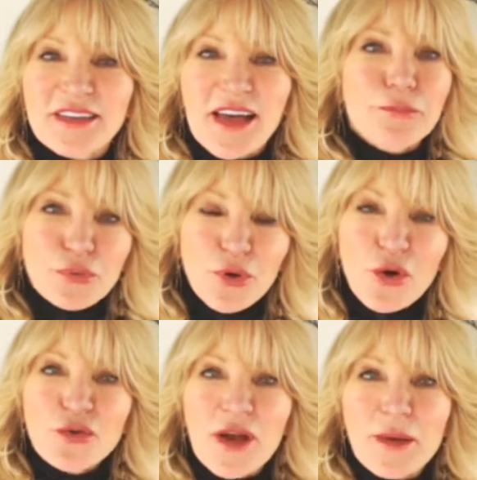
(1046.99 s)
a
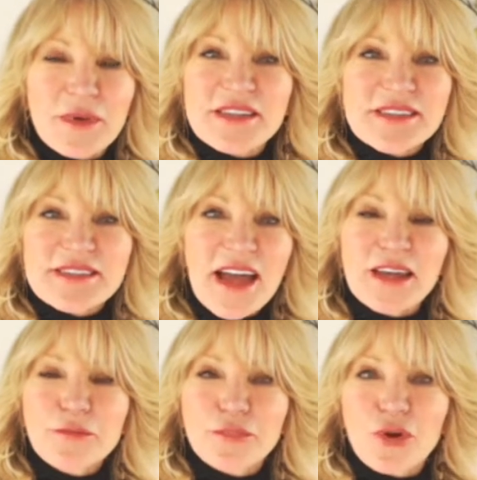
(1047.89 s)
program, an
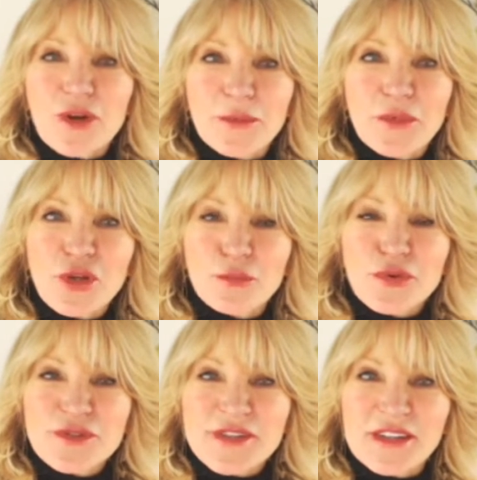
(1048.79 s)
exciting program that you're
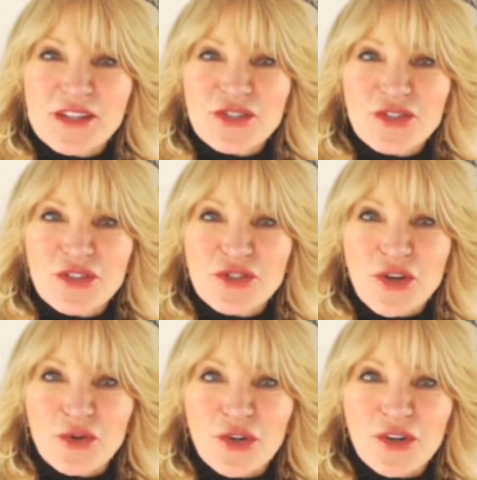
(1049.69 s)
presenting to the
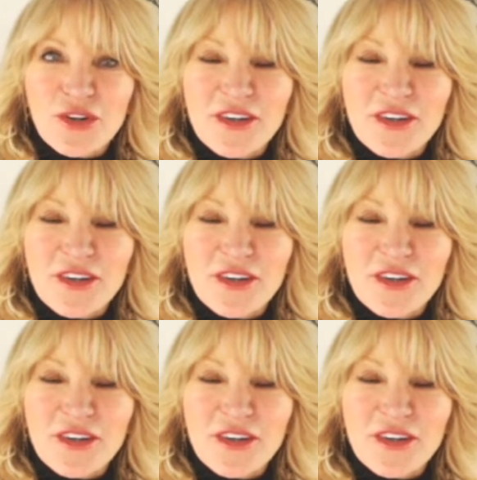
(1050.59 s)
donor.